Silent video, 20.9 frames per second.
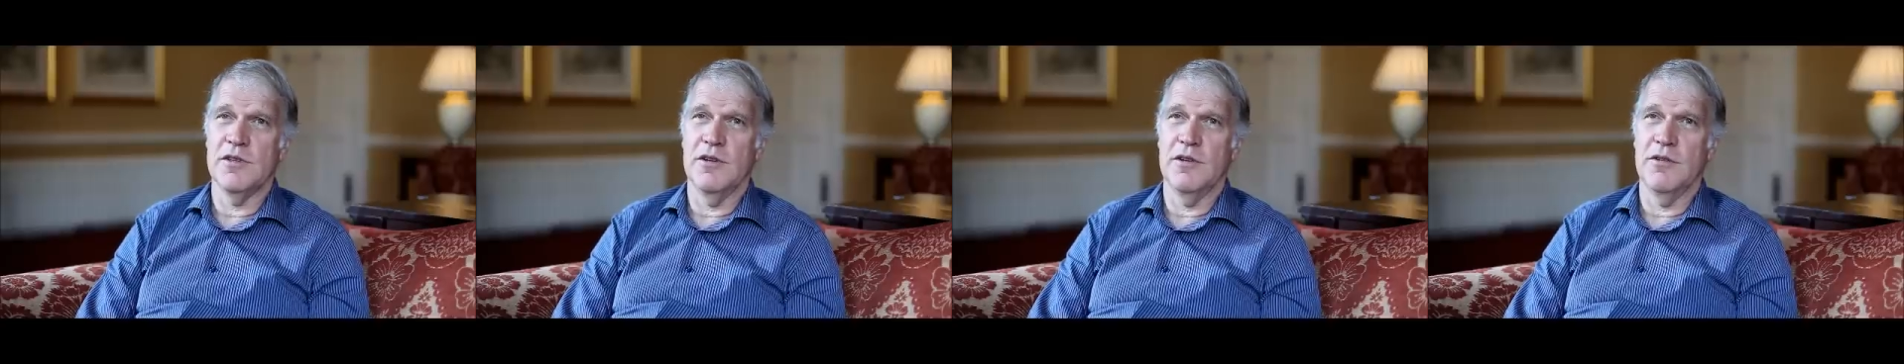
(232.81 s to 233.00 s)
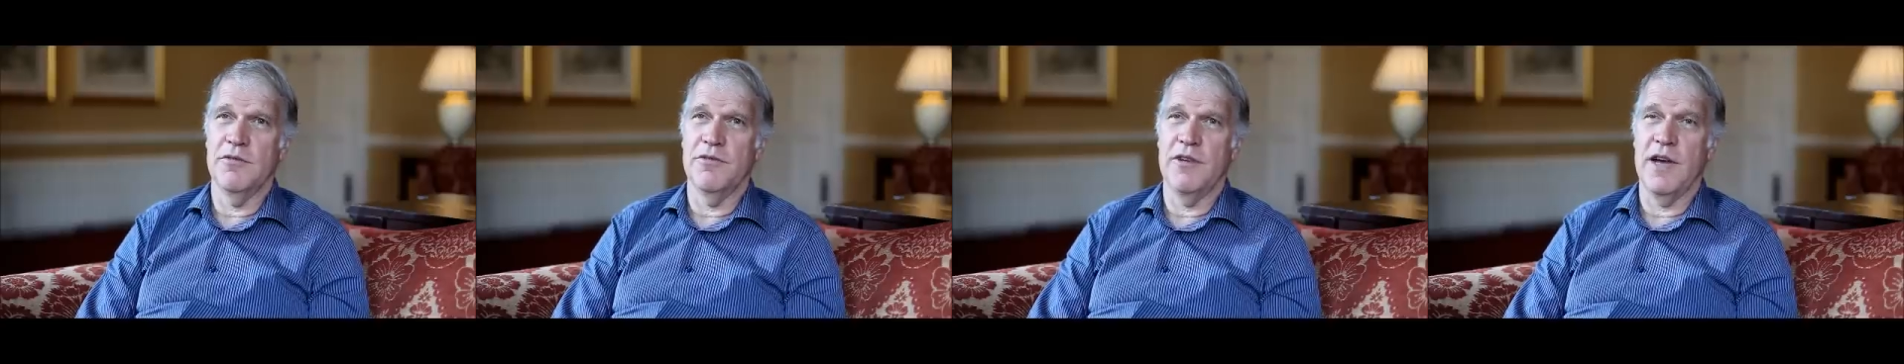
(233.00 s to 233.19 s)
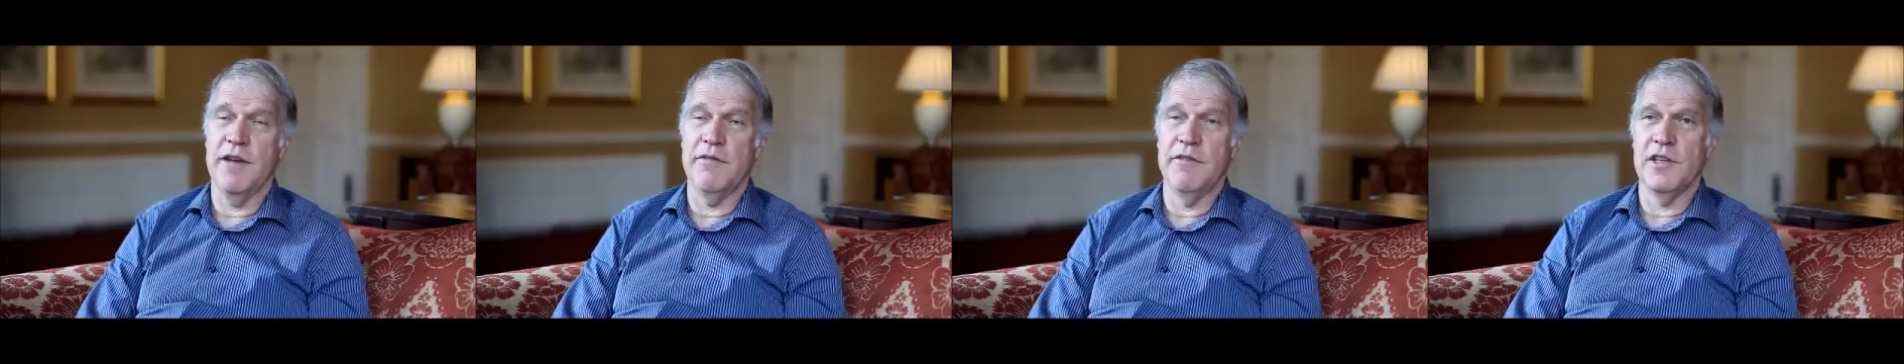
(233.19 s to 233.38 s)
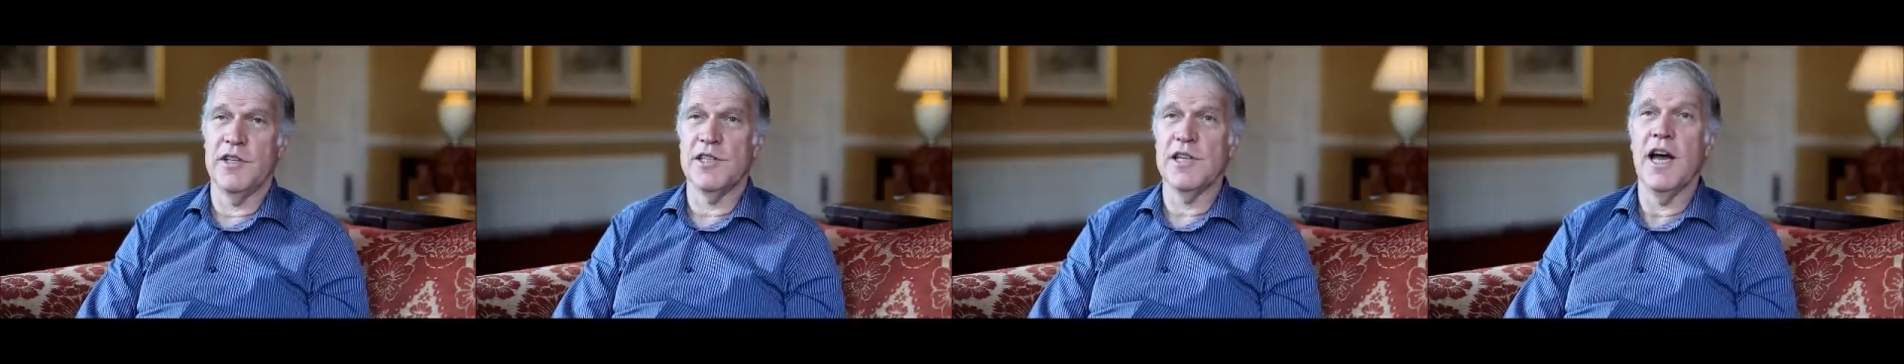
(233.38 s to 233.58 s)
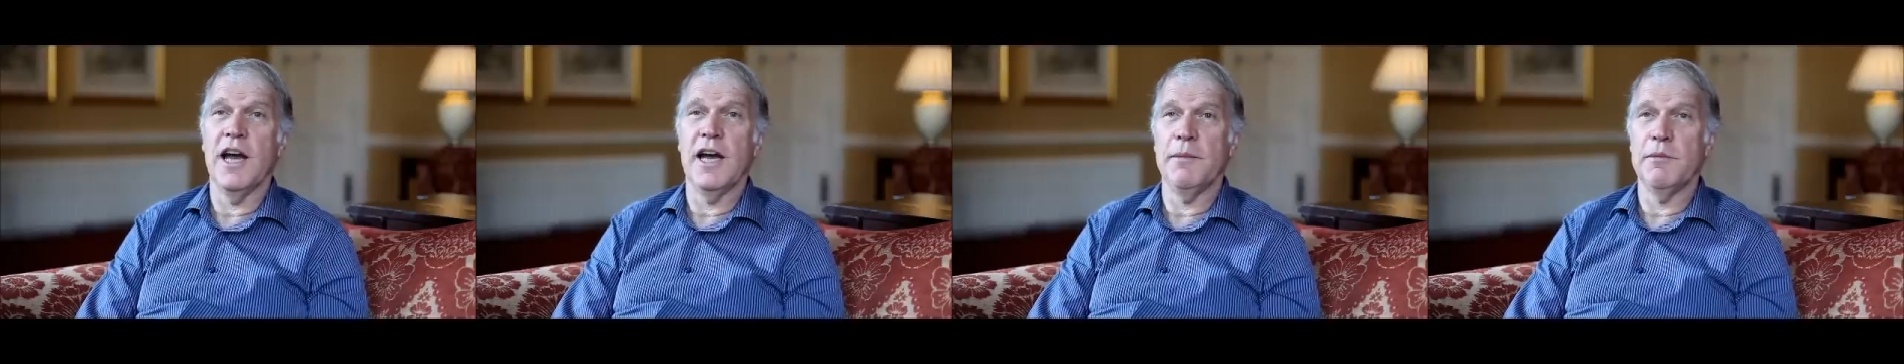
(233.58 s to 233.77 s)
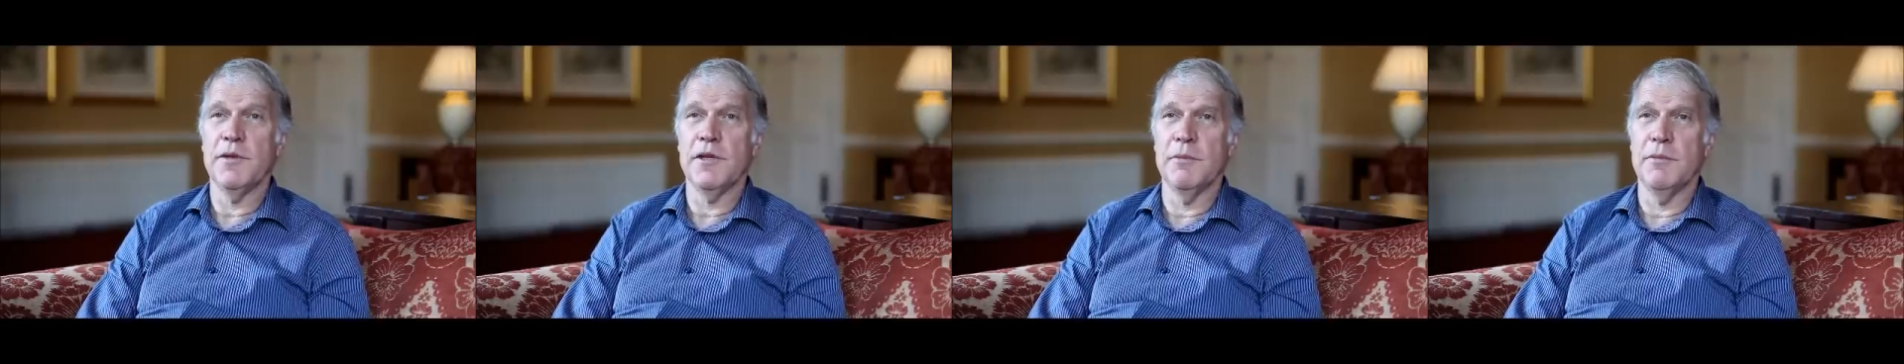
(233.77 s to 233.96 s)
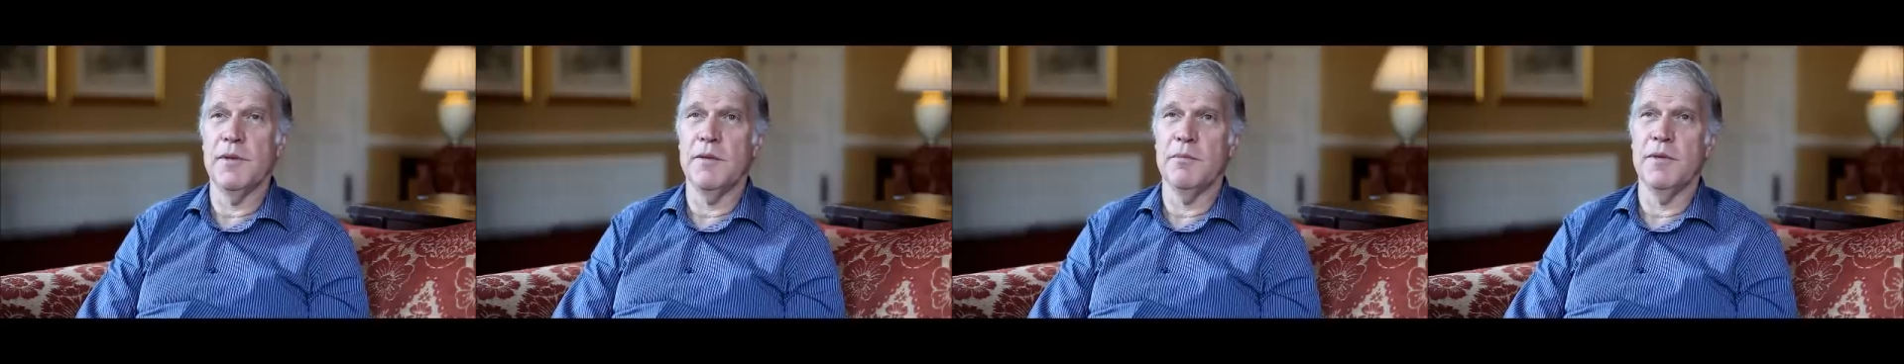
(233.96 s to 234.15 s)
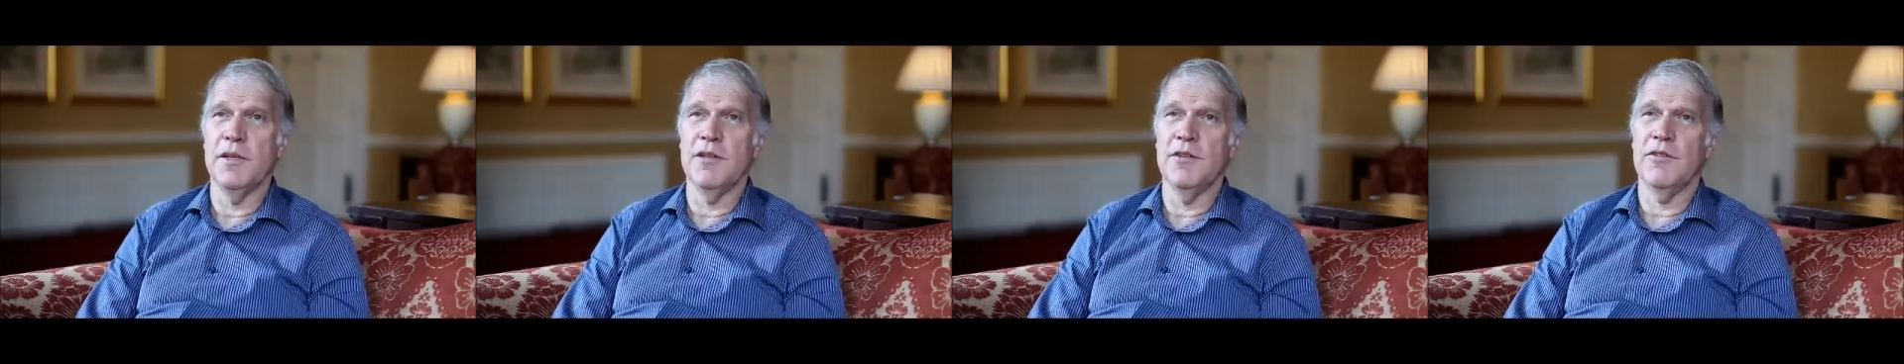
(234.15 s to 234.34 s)
of either time
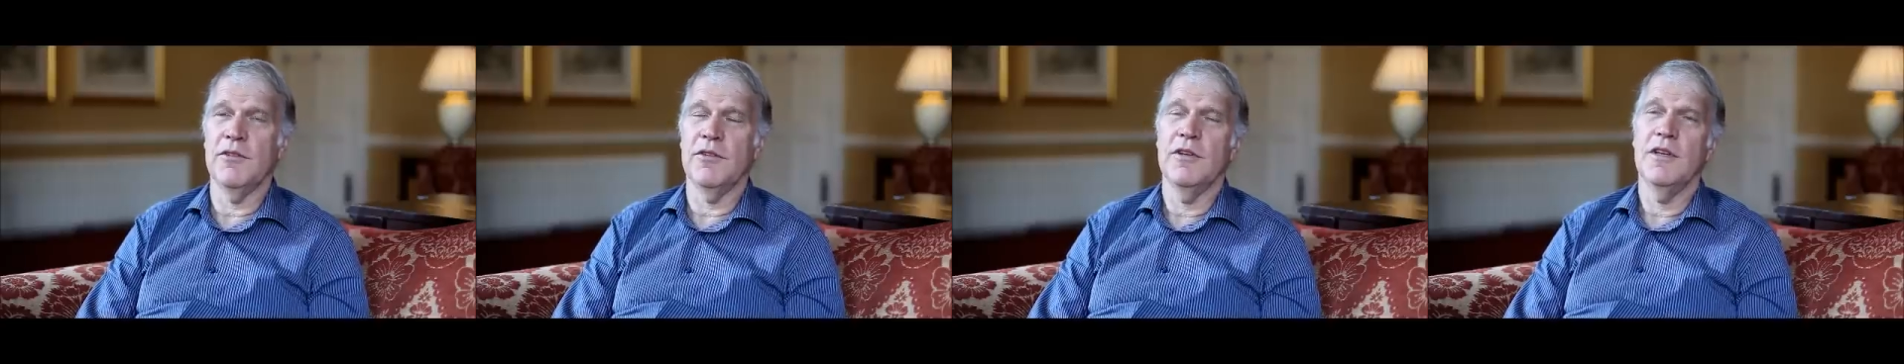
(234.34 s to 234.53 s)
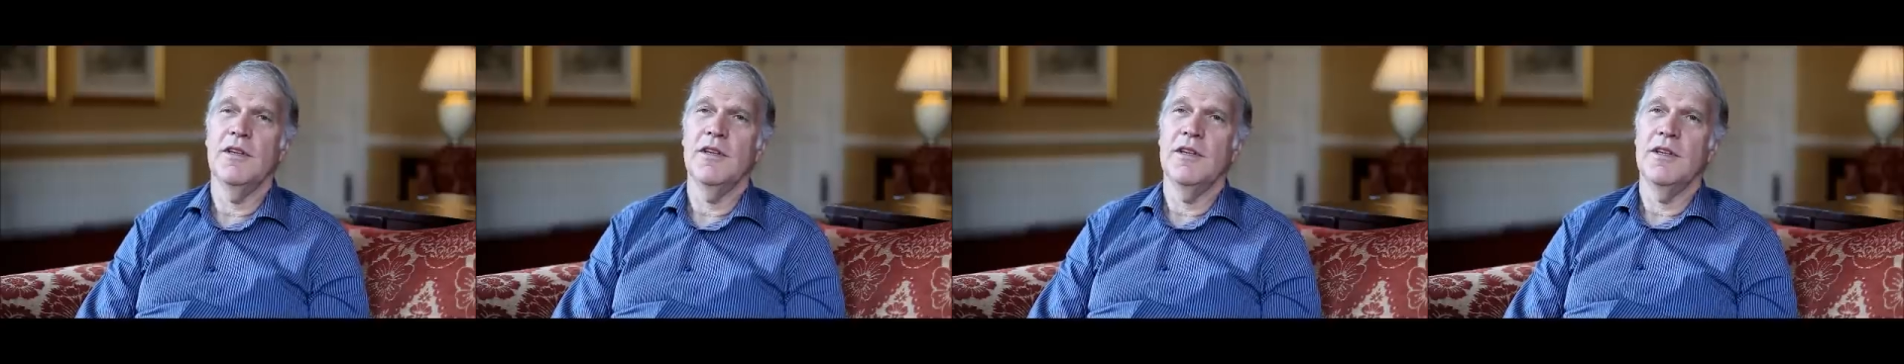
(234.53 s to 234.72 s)
commitment